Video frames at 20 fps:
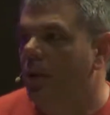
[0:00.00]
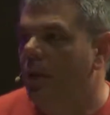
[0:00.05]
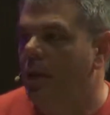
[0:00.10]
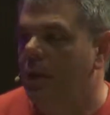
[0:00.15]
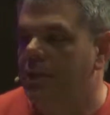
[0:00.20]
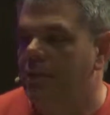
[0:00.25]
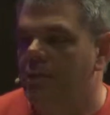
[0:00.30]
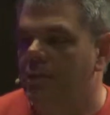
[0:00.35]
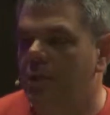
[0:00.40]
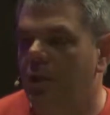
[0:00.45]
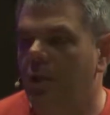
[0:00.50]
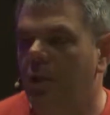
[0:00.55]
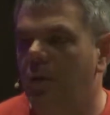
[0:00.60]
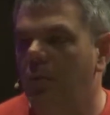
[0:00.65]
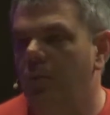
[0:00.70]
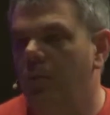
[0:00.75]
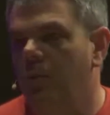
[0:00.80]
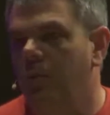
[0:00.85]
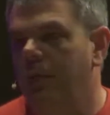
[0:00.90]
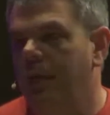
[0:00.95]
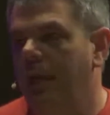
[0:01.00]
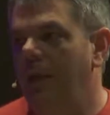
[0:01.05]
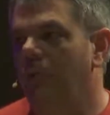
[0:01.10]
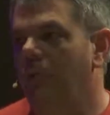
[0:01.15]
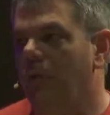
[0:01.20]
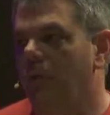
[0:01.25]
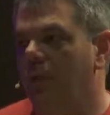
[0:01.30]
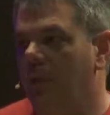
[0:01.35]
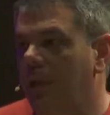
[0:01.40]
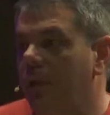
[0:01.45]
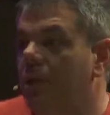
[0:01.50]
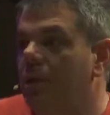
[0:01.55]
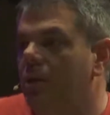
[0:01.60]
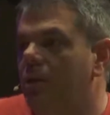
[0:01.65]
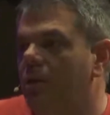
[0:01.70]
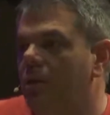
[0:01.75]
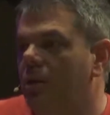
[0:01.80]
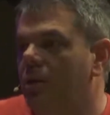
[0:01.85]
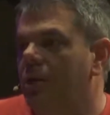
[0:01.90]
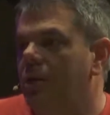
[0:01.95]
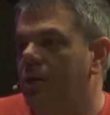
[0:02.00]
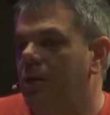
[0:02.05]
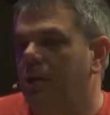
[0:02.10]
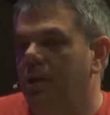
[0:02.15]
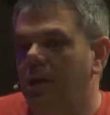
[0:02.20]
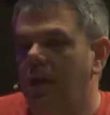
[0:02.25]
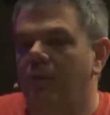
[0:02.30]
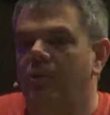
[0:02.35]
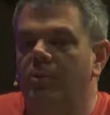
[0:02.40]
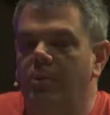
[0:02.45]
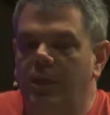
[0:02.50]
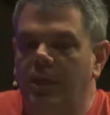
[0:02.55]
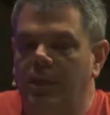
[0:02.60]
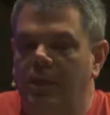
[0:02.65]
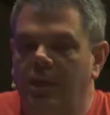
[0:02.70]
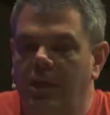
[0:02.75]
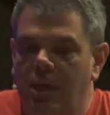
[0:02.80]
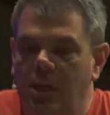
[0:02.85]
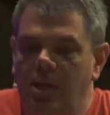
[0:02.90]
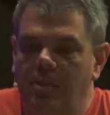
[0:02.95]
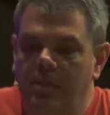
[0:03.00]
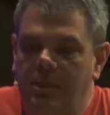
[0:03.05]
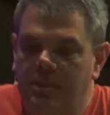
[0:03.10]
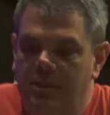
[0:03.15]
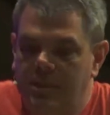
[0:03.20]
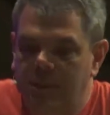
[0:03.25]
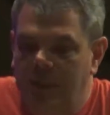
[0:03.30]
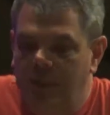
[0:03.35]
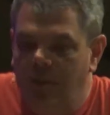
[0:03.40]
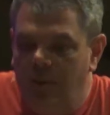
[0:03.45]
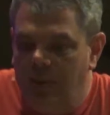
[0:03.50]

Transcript: And so they were the government had come and said,